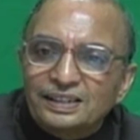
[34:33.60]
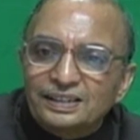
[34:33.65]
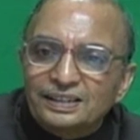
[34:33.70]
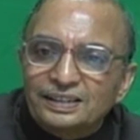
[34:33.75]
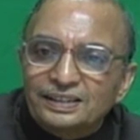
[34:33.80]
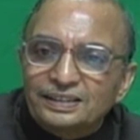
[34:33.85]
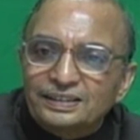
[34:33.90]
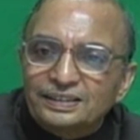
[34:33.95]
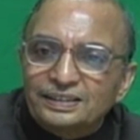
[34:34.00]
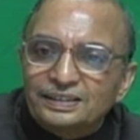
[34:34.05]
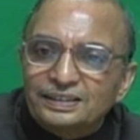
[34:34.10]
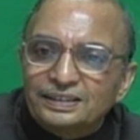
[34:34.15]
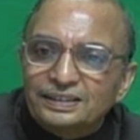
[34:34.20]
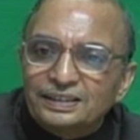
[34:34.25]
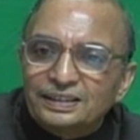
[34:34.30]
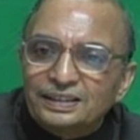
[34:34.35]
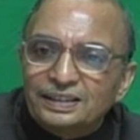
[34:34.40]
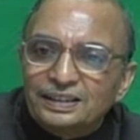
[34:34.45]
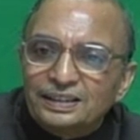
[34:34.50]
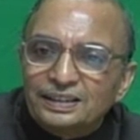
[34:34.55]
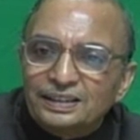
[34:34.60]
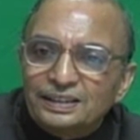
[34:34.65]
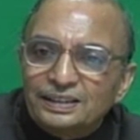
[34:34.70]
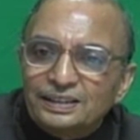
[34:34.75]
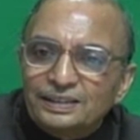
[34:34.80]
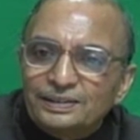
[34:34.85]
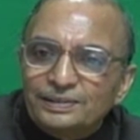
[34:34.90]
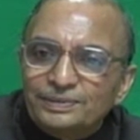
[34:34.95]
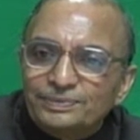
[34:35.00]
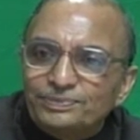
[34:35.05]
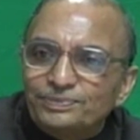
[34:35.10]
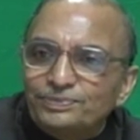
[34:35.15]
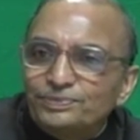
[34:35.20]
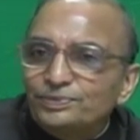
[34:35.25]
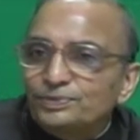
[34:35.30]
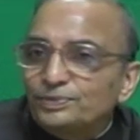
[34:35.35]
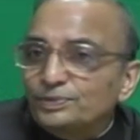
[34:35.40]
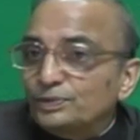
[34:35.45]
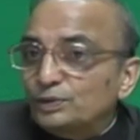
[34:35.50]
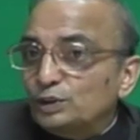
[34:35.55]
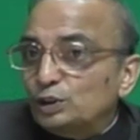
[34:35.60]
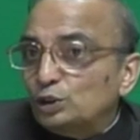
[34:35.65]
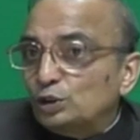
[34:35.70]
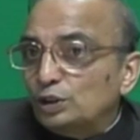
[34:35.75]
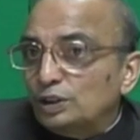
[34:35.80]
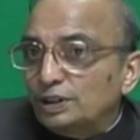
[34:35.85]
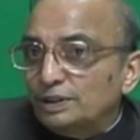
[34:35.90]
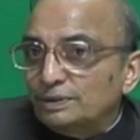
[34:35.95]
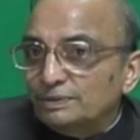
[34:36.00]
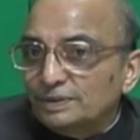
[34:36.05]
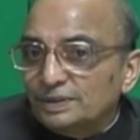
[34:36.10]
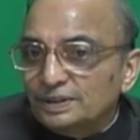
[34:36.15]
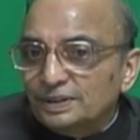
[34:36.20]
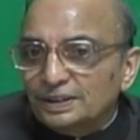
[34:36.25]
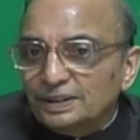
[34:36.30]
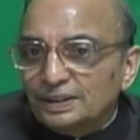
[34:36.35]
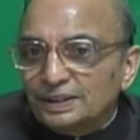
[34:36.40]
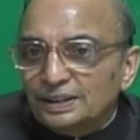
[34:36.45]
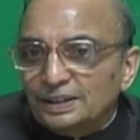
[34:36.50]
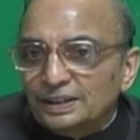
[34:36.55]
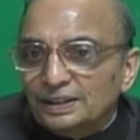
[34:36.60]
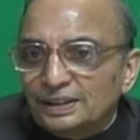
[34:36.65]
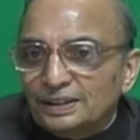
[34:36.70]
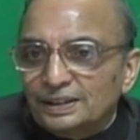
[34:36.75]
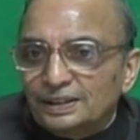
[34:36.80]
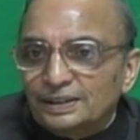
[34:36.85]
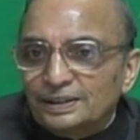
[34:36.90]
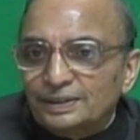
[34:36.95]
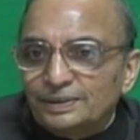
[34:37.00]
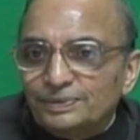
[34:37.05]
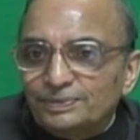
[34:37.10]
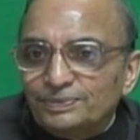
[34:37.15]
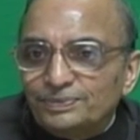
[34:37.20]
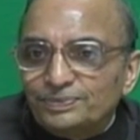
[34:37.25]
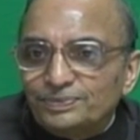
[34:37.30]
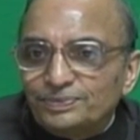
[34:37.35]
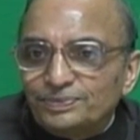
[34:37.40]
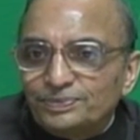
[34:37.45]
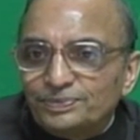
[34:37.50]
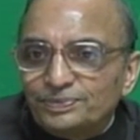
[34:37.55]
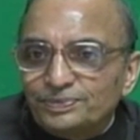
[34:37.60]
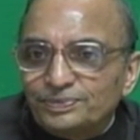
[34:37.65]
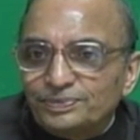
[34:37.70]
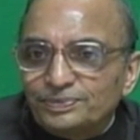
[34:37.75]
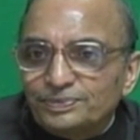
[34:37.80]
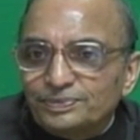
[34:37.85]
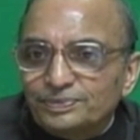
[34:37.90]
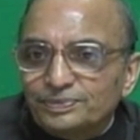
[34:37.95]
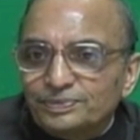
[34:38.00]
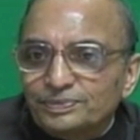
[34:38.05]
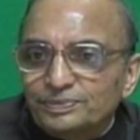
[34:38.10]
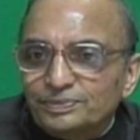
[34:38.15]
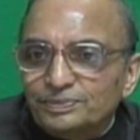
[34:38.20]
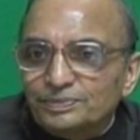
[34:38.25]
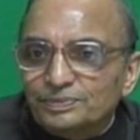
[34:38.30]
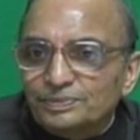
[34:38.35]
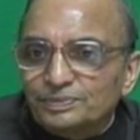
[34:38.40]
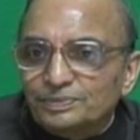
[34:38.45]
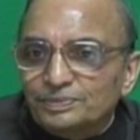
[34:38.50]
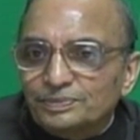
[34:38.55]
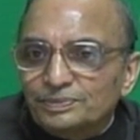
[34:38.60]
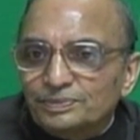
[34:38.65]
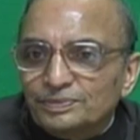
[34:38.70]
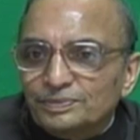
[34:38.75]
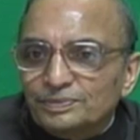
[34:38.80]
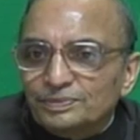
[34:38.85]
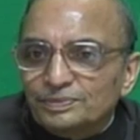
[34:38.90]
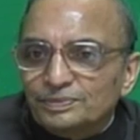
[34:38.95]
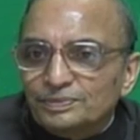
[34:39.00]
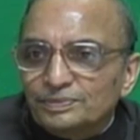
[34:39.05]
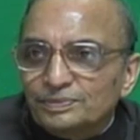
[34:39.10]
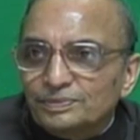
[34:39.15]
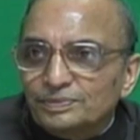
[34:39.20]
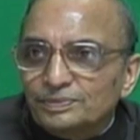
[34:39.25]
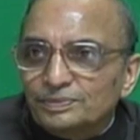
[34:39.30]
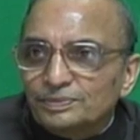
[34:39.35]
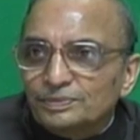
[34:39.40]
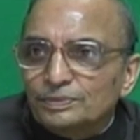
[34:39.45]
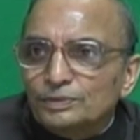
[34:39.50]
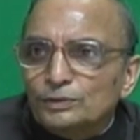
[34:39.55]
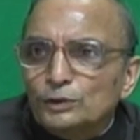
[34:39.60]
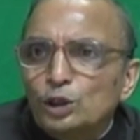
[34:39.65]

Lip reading: Nobody speaks.